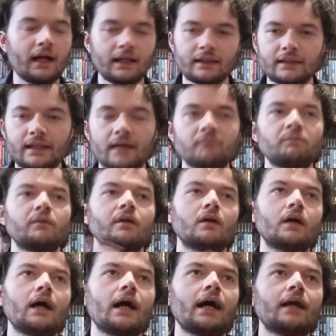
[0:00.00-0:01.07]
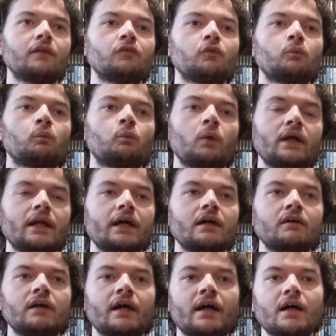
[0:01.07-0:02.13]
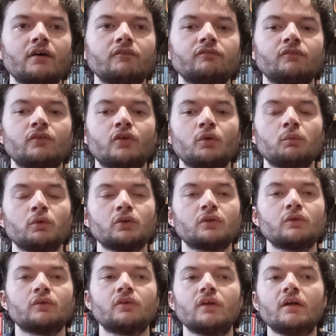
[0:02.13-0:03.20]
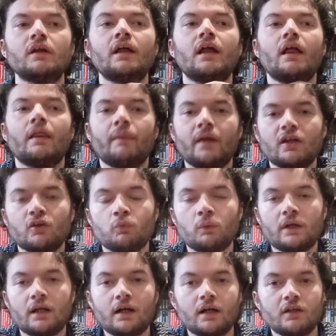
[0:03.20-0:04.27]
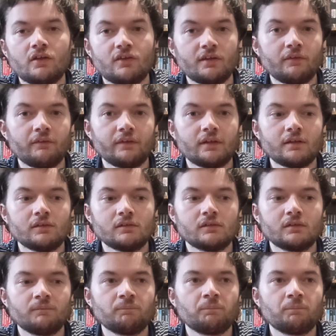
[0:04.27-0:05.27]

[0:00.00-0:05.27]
Yeah, and when I have too much clutter, that's when I sell things.